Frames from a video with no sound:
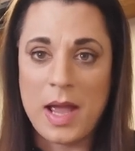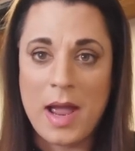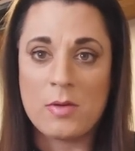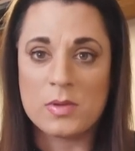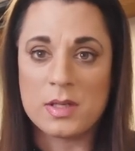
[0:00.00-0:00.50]

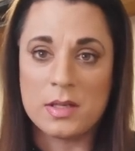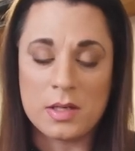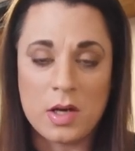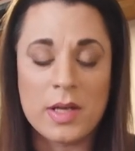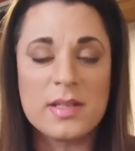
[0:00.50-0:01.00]
out at
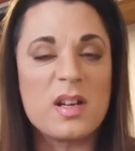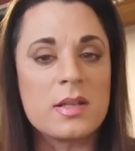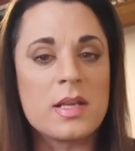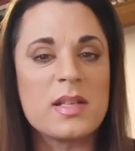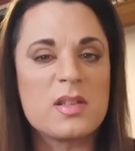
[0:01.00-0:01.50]
night, I
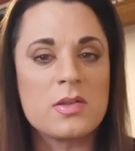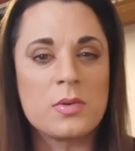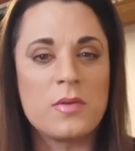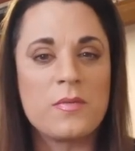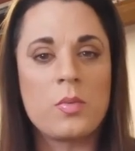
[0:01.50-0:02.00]
tend to
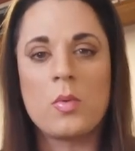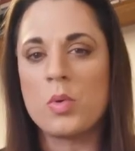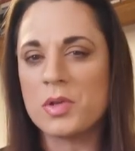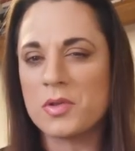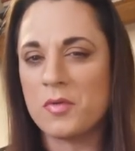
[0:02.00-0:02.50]
sort of
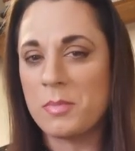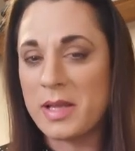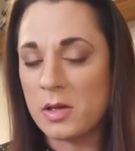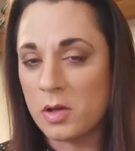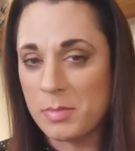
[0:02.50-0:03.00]
want to sort of
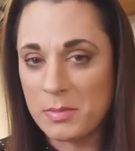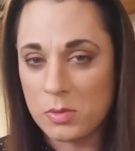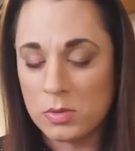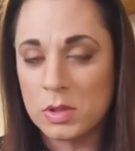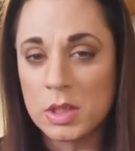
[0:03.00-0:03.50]
make it look a bit
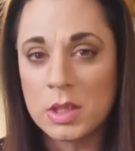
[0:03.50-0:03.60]
more